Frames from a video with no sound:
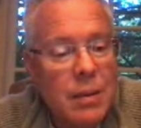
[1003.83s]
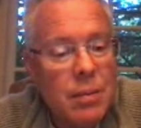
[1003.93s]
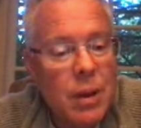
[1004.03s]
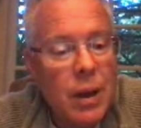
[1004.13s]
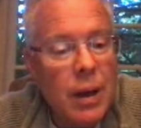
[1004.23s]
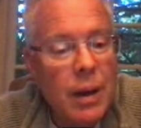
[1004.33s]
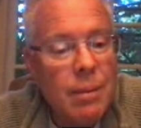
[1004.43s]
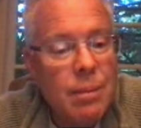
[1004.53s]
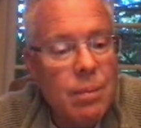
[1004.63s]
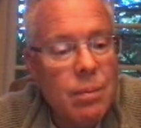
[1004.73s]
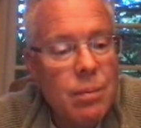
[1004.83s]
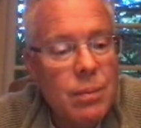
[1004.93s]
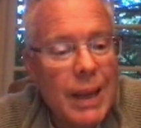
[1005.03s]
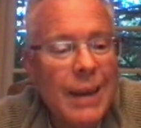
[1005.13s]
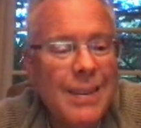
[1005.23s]

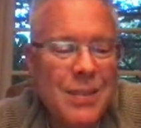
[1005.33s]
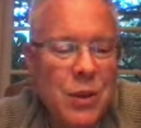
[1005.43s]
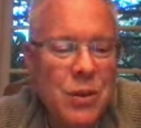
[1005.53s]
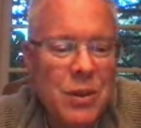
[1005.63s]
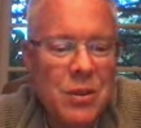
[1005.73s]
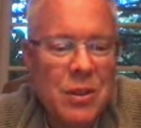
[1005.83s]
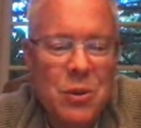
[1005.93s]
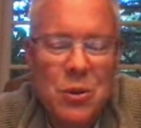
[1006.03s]
it feels like a show.